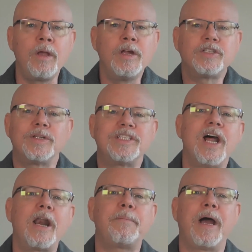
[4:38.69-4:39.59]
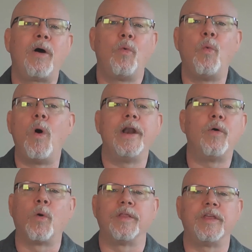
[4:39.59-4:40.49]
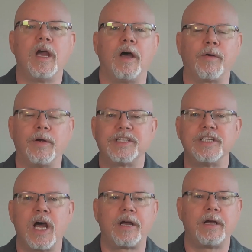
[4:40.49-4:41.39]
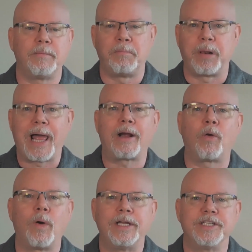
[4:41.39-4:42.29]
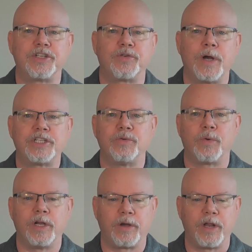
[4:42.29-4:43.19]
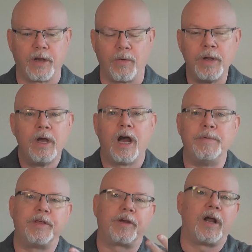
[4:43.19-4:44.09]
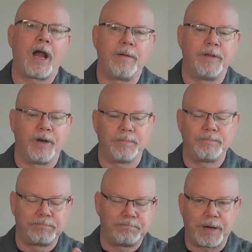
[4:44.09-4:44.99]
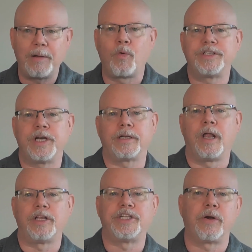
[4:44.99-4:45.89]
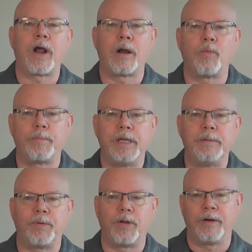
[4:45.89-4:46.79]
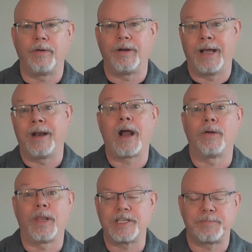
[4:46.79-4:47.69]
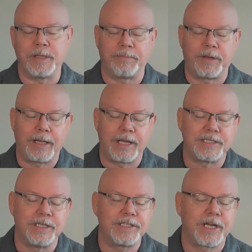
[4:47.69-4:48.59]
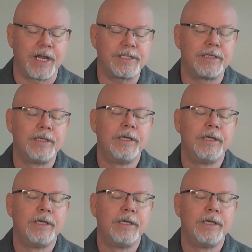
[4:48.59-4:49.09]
So it's not about one or the other. It's not a black or white situation where you're going to go, I'm either going to hire, buy more technology or hire more people and hire less people, I guess, in this case.